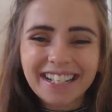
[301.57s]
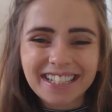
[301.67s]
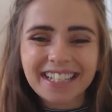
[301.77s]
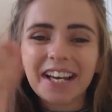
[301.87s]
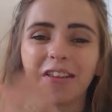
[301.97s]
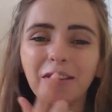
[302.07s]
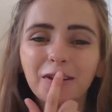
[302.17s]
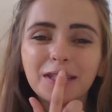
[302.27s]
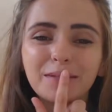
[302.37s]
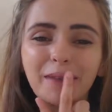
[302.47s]
it's like a
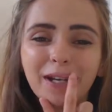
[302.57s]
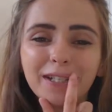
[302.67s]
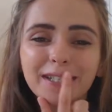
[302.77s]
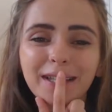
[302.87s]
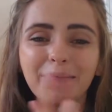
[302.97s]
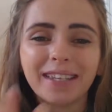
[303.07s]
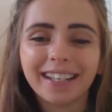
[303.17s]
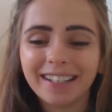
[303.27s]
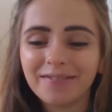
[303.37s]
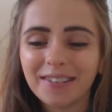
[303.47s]
little smudge or
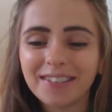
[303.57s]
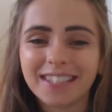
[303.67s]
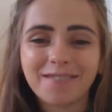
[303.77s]
something, maybe